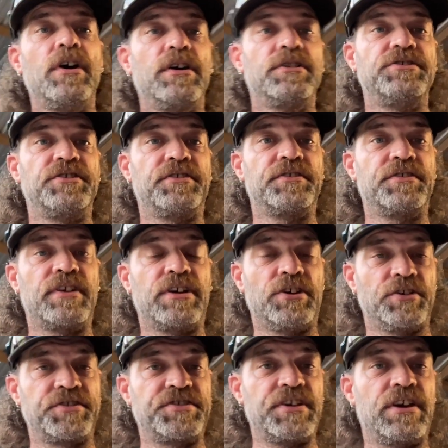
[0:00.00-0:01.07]
As you can,
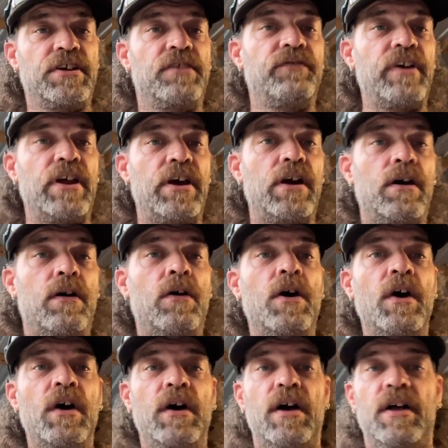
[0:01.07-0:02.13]
you'll see in the video,
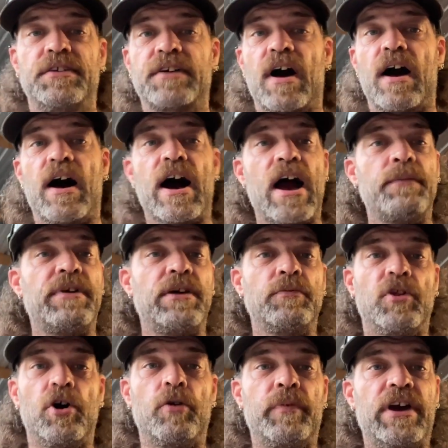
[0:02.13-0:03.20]
it's got high beam,
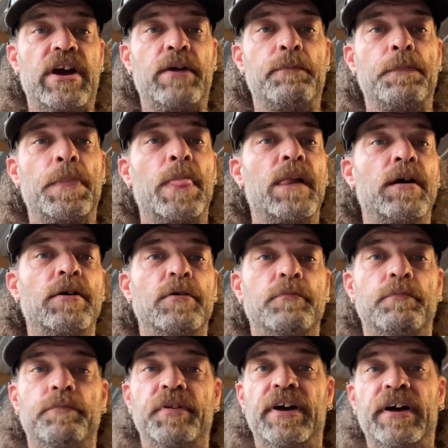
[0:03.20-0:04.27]
low beam,
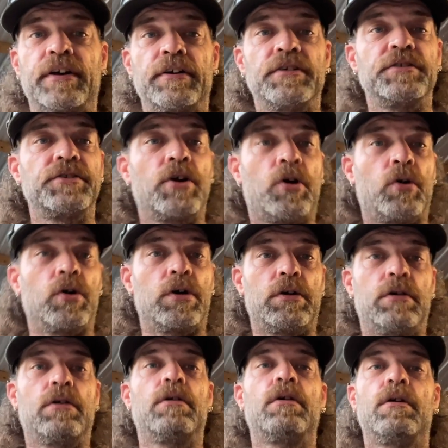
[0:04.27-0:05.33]
blinkers, horn,